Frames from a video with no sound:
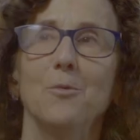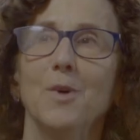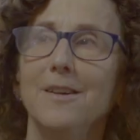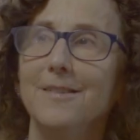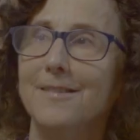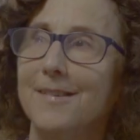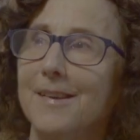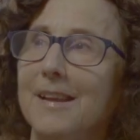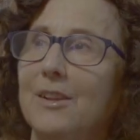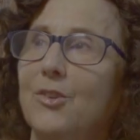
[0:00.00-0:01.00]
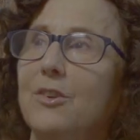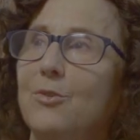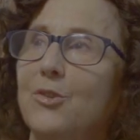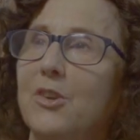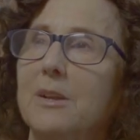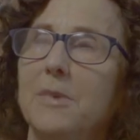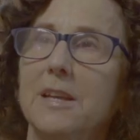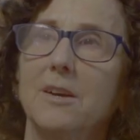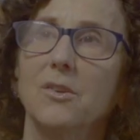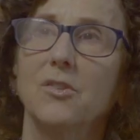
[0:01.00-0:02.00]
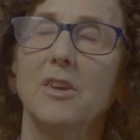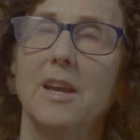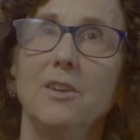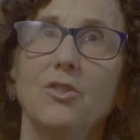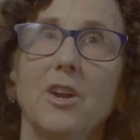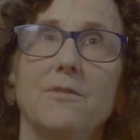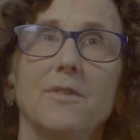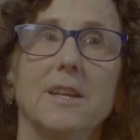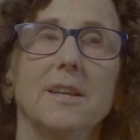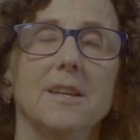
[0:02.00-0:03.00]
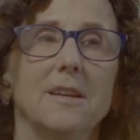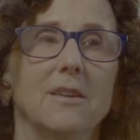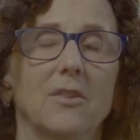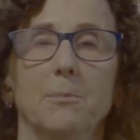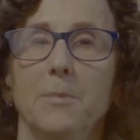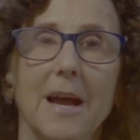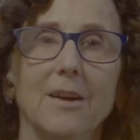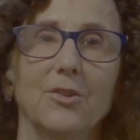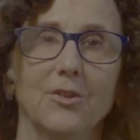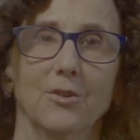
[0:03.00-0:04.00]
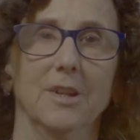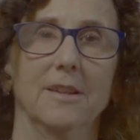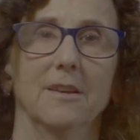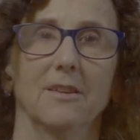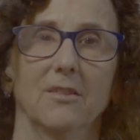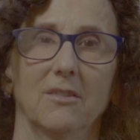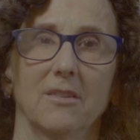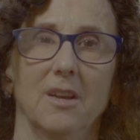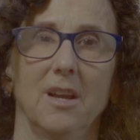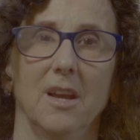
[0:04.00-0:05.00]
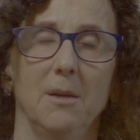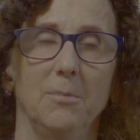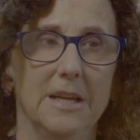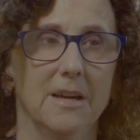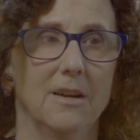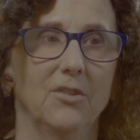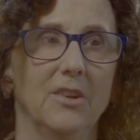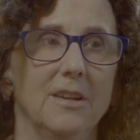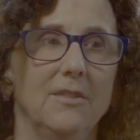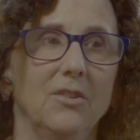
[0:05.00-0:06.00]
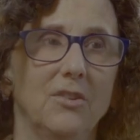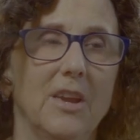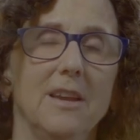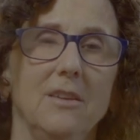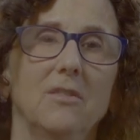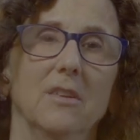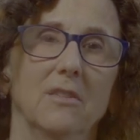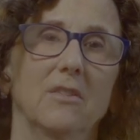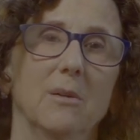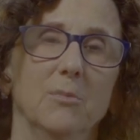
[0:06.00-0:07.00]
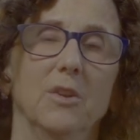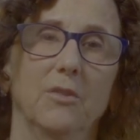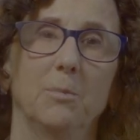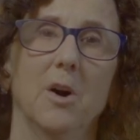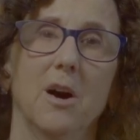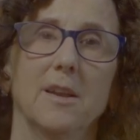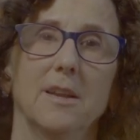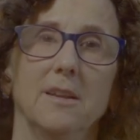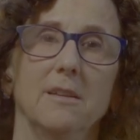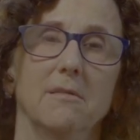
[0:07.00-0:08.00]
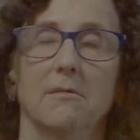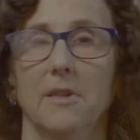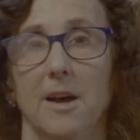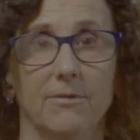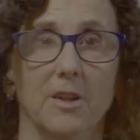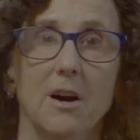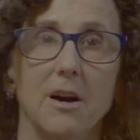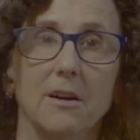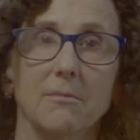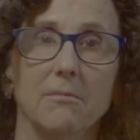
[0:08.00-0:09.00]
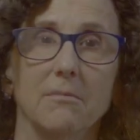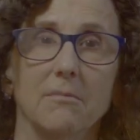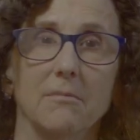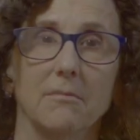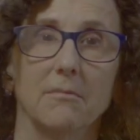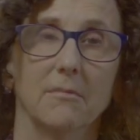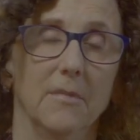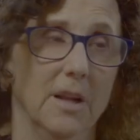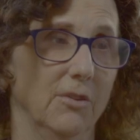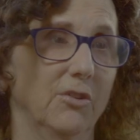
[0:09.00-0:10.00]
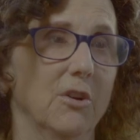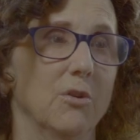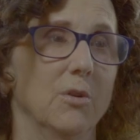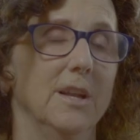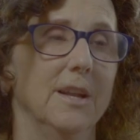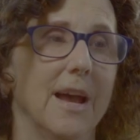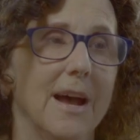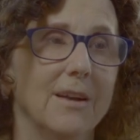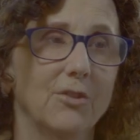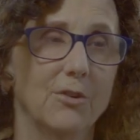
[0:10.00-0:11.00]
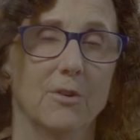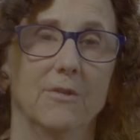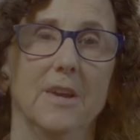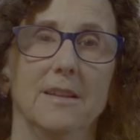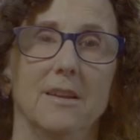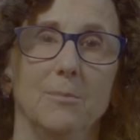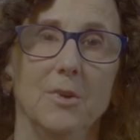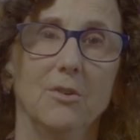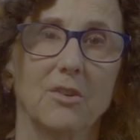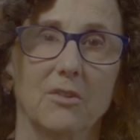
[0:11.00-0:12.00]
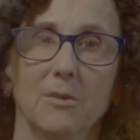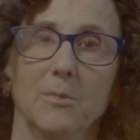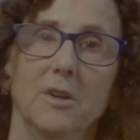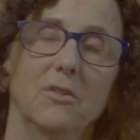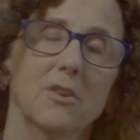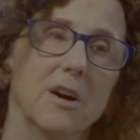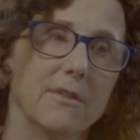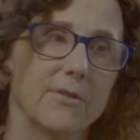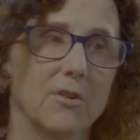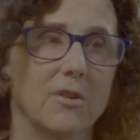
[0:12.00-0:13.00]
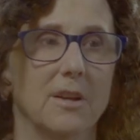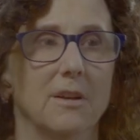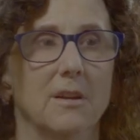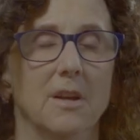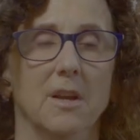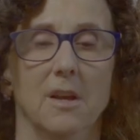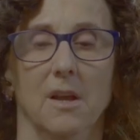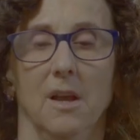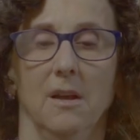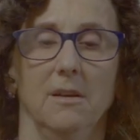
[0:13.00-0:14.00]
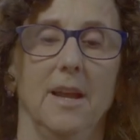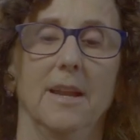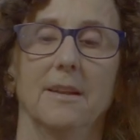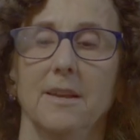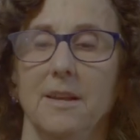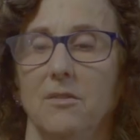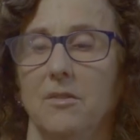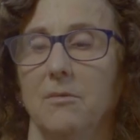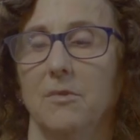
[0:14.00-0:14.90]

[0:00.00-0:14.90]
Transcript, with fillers: Well, it's interesting because HIV is a master at this because it stays in someone's body lifelong. And so it has to evade the immune system, and it's covered in and linked